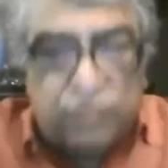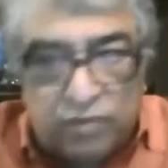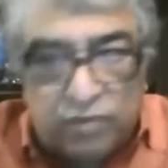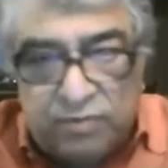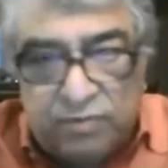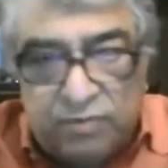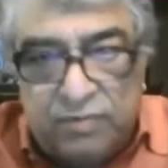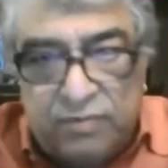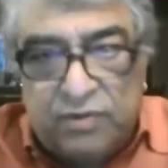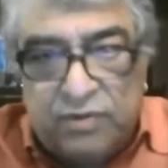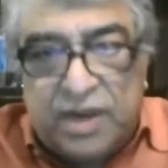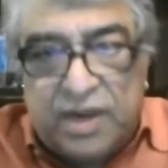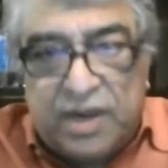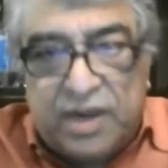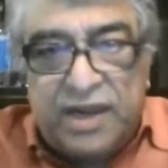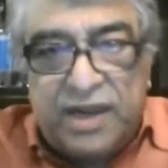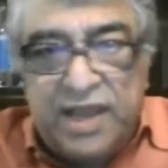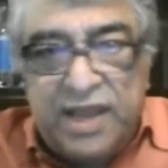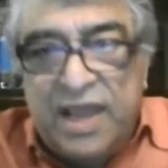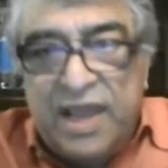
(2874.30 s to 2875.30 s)
it.
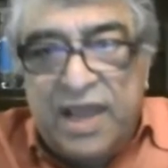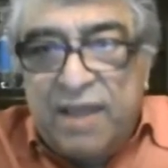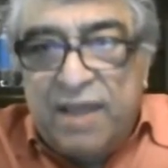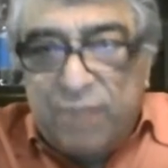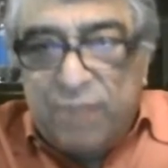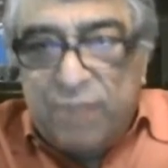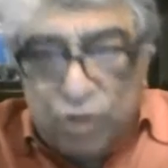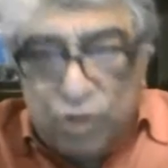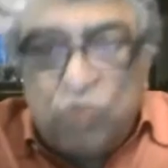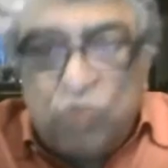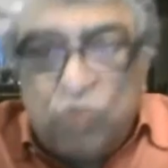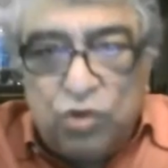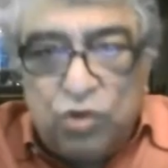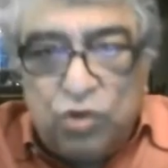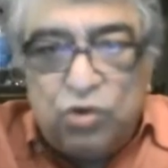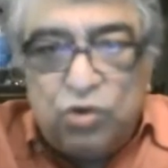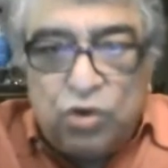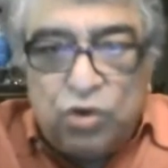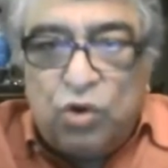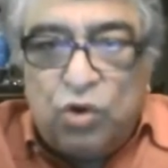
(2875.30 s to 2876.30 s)
Okay? But you
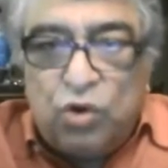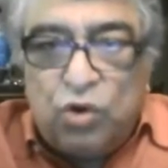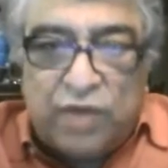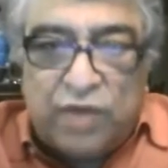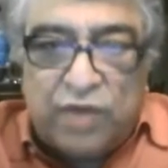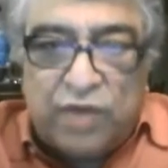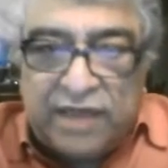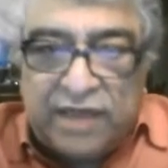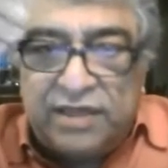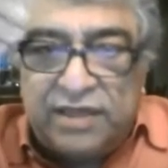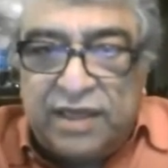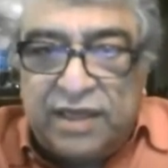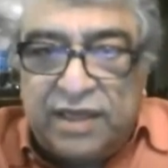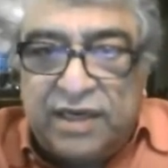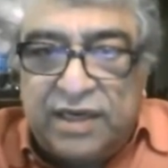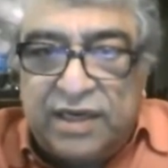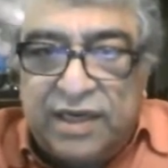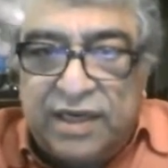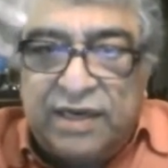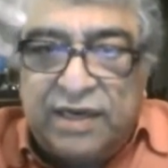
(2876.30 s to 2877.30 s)
you, you know that. In,
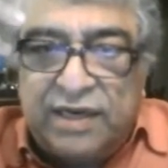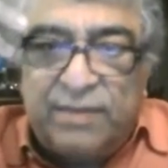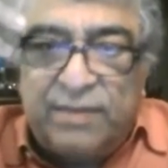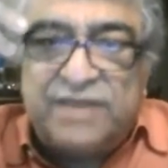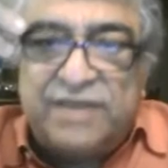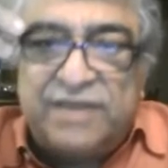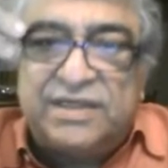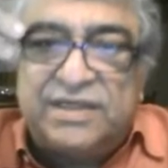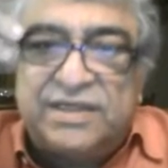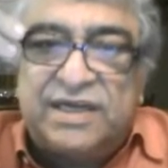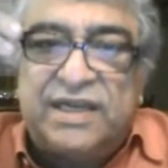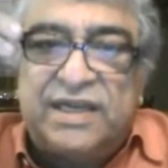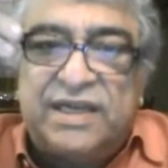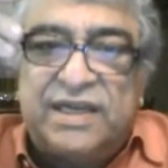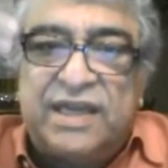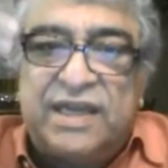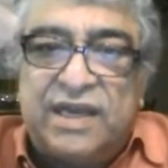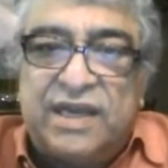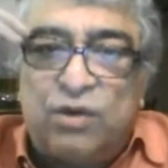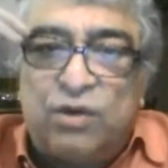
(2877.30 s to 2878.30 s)
in, in
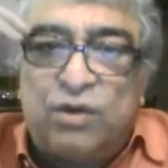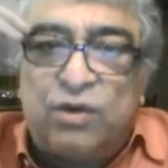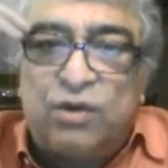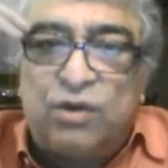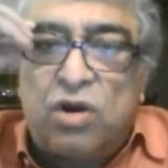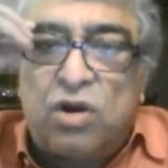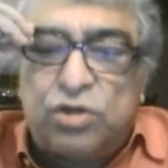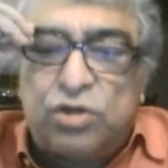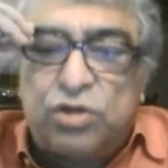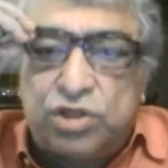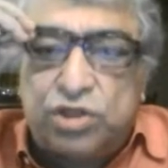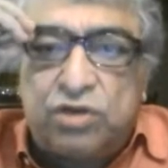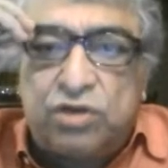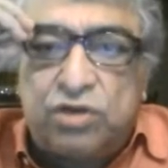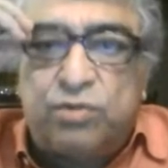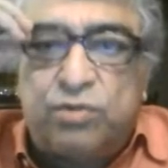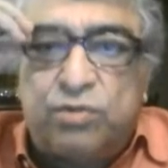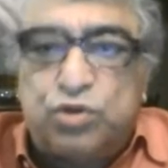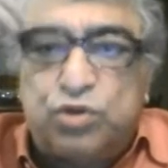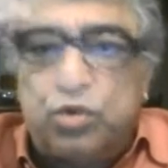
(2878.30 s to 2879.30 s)
basically, in numerology,
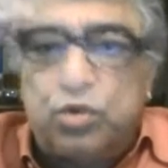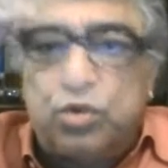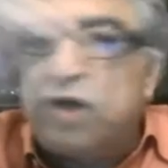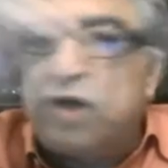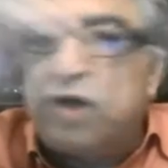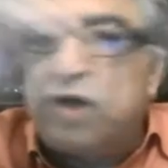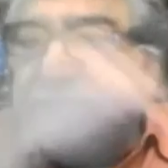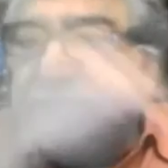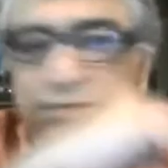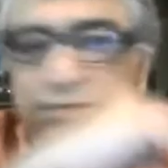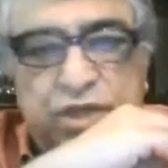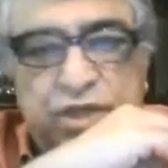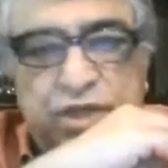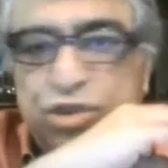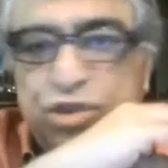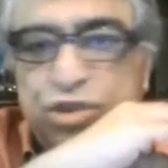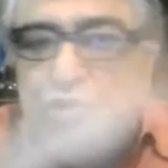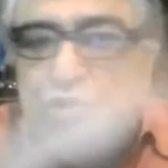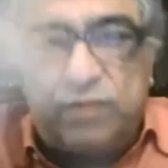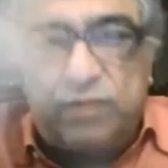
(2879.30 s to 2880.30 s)
number 12 is
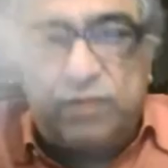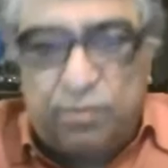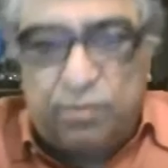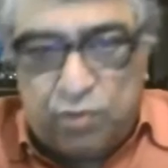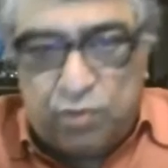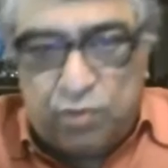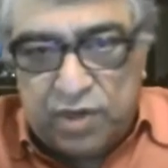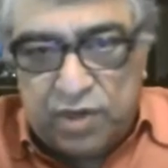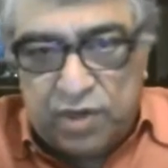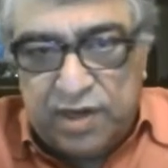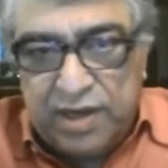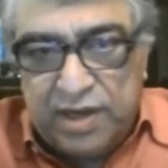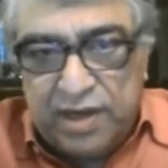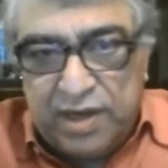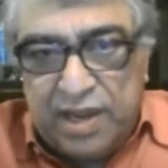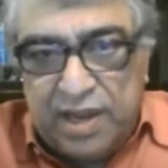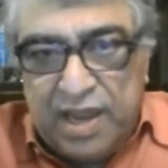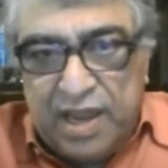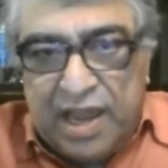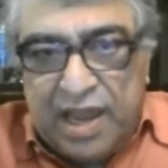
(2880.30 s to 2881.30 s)
extremely important.
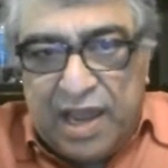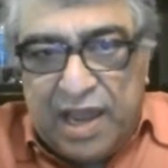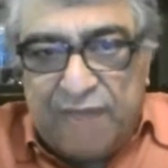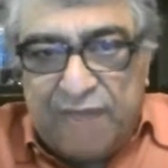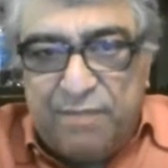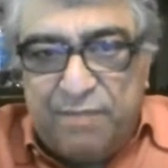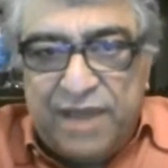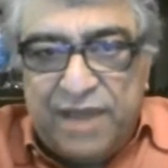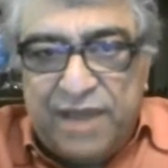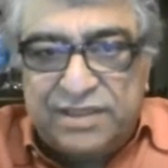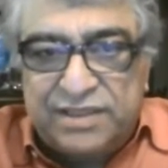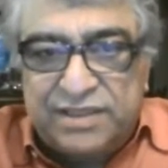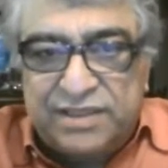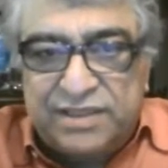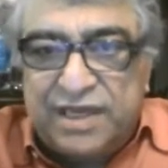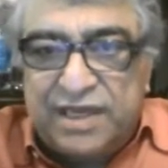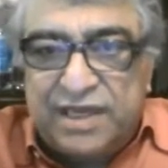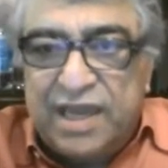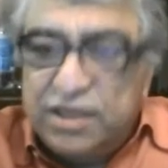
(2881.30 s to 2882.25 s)
And basically,